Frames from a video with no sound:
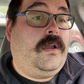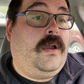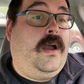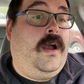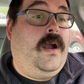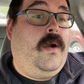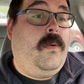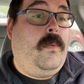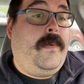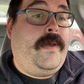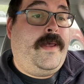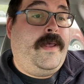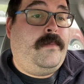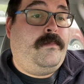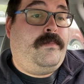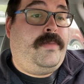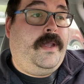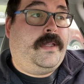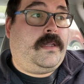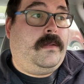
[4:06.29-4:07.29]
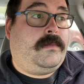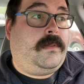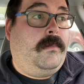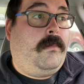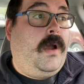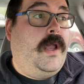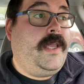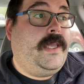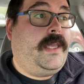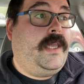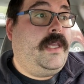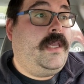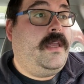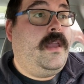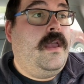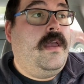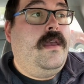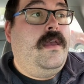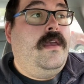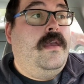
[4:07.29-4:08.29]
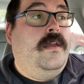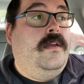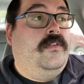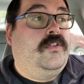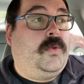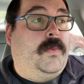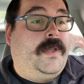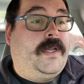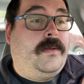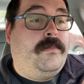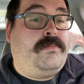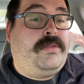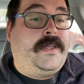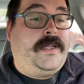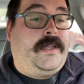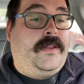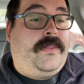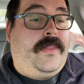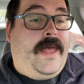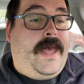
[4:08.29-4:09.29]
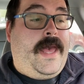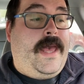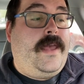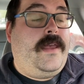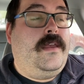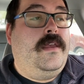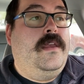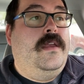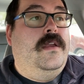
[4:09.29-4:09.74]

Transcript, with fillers: Uh, we went ahead and picked up the Mikey, so we completed that.